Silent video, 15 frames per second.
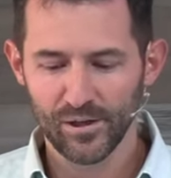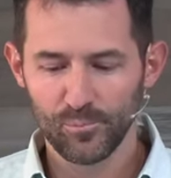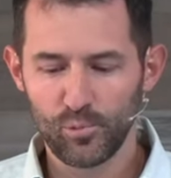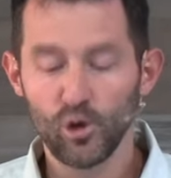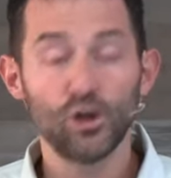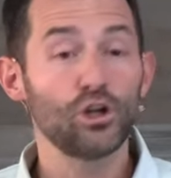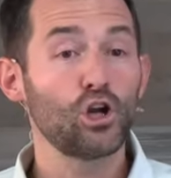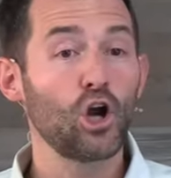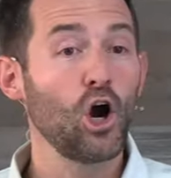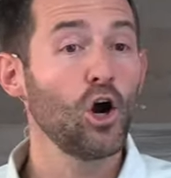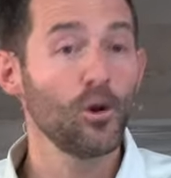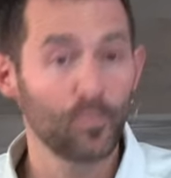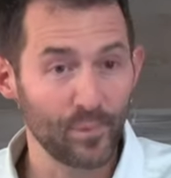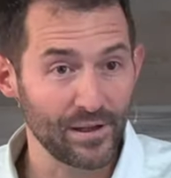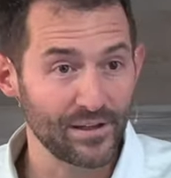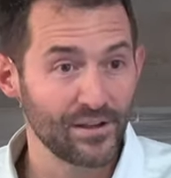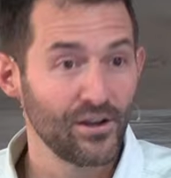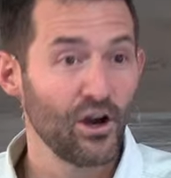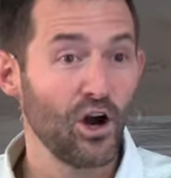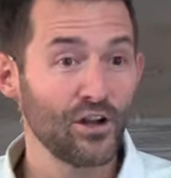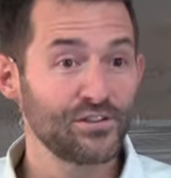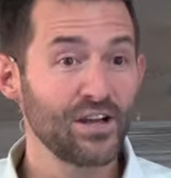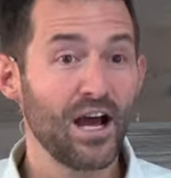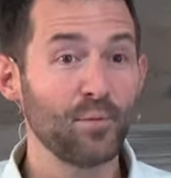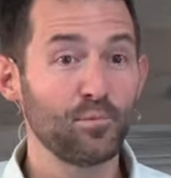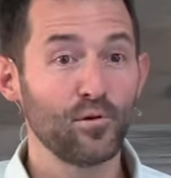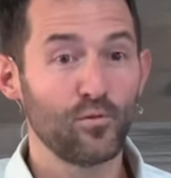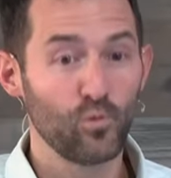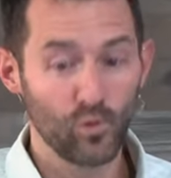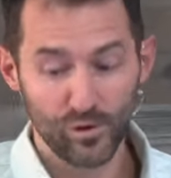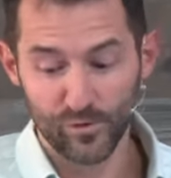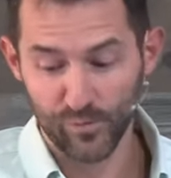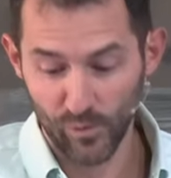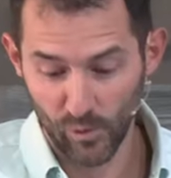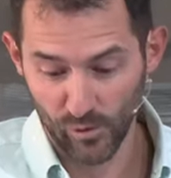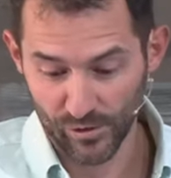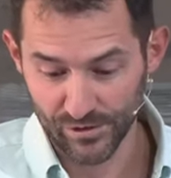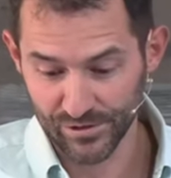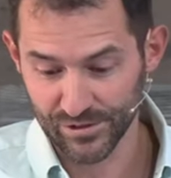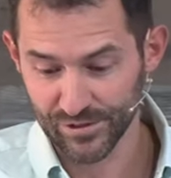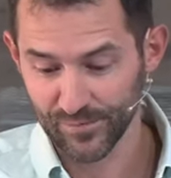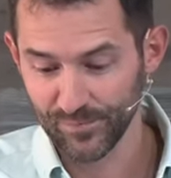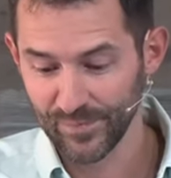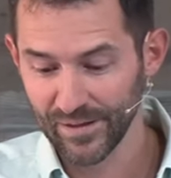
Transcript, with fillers: put carpet on top of wood floors.